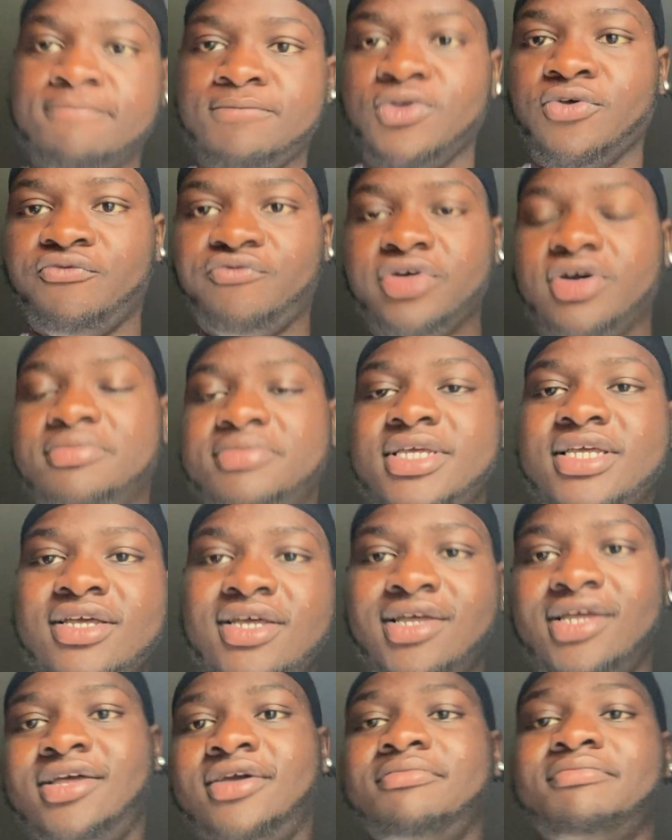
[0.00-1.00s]
You feel me?
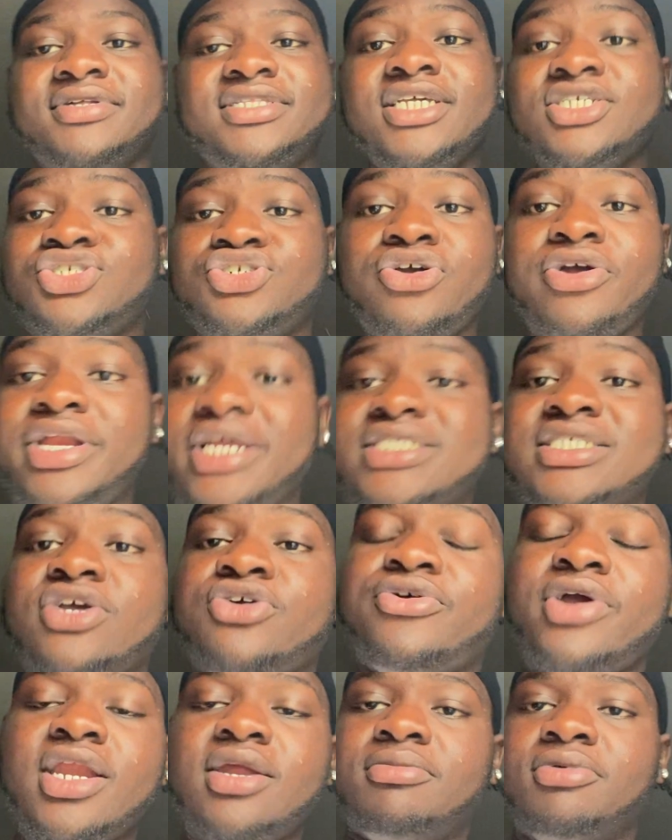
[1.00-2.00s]
But this journey is
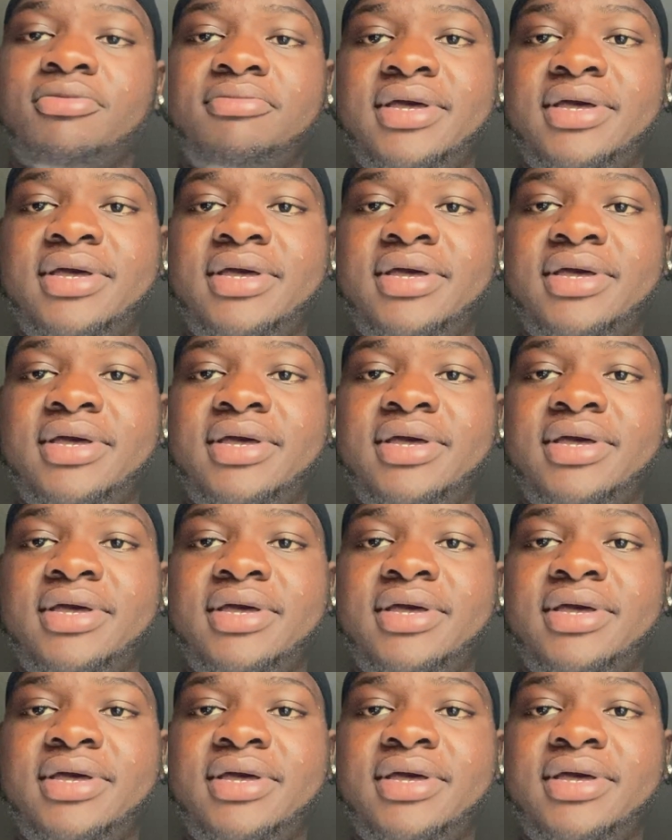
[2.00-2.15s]
incredible,